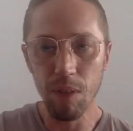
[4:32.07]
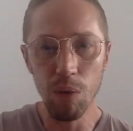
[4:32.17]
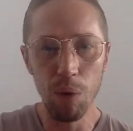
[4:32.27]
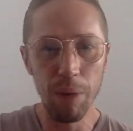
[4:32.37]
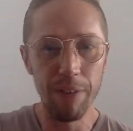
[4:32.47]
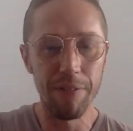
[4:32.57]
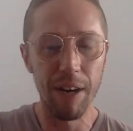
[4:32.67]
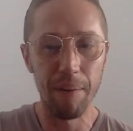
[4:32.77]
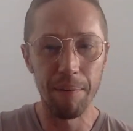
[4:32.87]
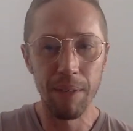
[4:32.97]
What with
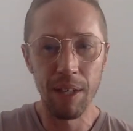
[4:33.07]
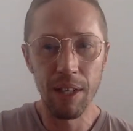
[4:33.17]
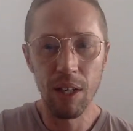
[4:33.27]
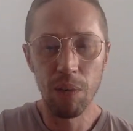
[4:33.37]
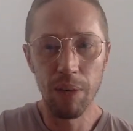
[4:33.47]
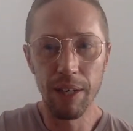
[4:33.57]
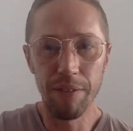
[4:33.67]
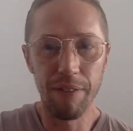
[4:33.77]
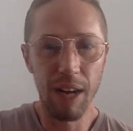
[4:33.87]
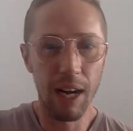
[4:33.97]

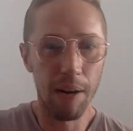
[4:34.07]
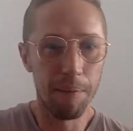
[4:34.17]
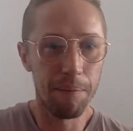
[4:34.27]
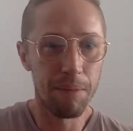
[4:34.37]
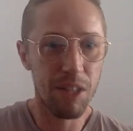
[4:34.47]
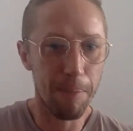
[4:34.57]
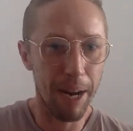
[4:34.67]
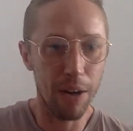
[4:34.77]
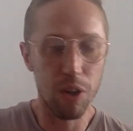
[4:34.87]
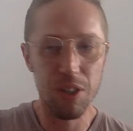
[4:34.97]

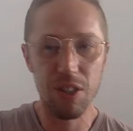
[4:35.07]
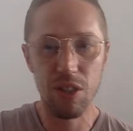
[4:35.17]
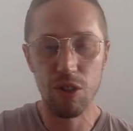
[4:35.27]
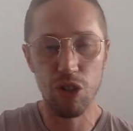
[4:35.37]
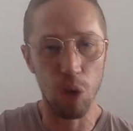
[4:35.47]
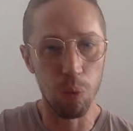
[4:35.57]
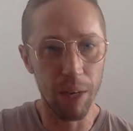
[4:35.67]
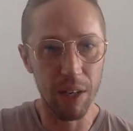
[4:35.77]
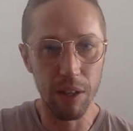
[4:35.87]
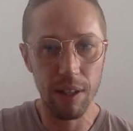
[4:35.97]
Ceballos, Joe
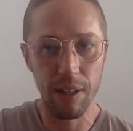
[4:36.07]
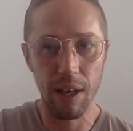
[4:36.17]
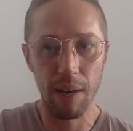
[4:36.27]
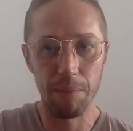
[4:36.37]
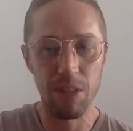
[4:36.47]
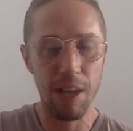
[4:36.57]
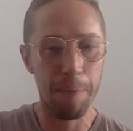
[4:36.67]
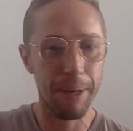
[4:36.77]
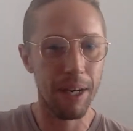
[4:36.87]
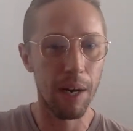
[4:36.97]
Willock
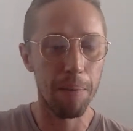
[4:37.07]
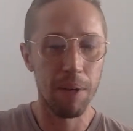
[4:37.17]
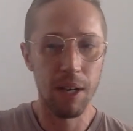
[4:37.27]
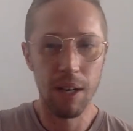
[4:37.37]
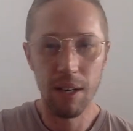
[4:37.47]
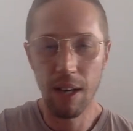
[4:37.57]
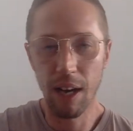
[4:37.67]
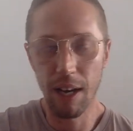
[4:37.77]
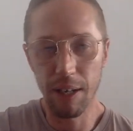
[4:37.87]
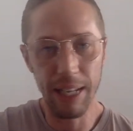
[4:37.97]
stepping up,
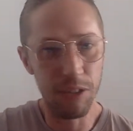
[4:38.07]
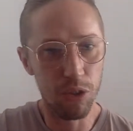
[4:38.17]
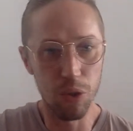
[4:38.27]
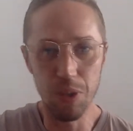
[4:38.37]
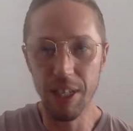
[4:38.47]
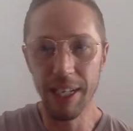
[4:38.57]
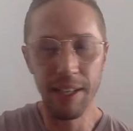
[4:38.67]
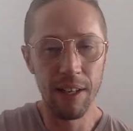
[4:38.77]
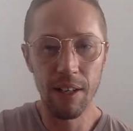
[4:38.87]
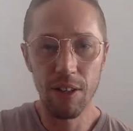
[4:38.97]

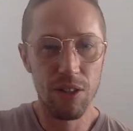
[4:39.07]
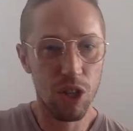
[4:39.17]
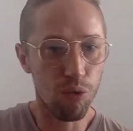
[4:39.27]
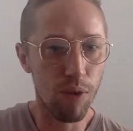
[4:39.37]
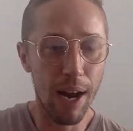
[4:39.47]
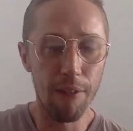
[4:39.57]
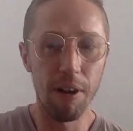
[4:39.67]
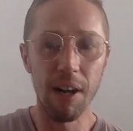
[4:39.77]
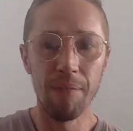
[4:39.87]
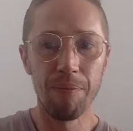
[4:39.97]
Guendouzi,
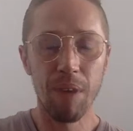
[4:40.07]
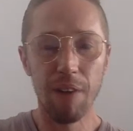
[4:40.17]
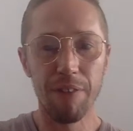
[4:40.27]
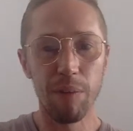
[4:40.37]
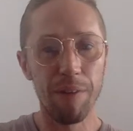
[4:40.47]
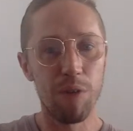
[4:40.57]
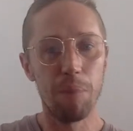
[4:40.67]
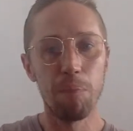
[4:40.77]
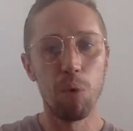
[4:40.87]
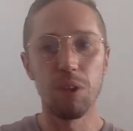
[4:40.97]
Torreira. I think we've
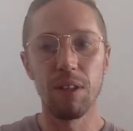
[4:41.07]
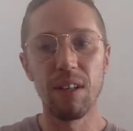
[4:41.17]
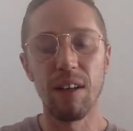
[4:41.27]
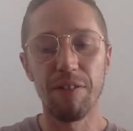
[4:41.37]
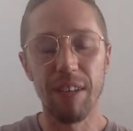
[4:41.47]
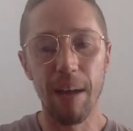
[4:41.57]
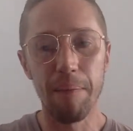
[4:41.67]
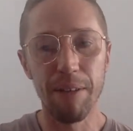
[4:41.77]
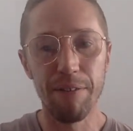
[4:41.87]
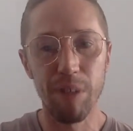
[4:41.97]
got more than enough in
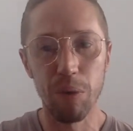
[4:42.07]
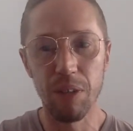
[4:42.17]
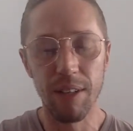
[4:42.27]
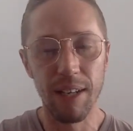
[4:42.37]
that midfield.